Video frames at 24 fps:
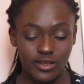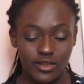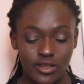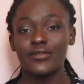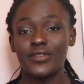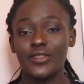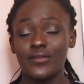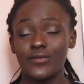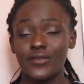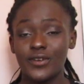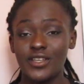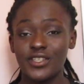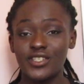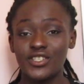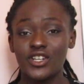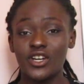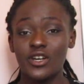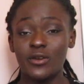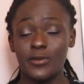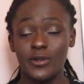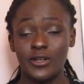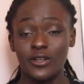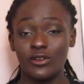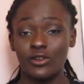For the first
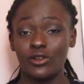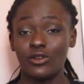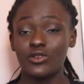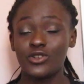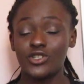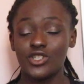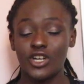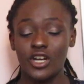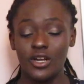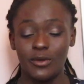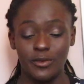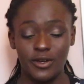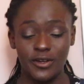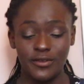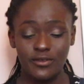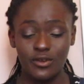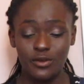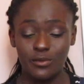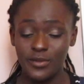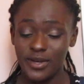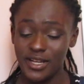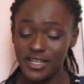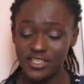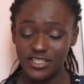time in a long time I've
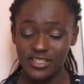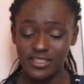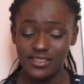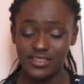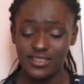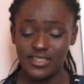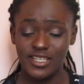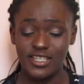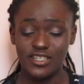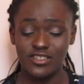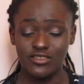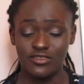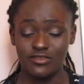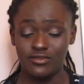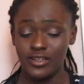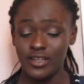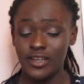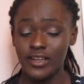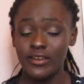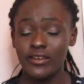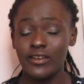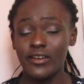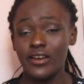got matching stationery.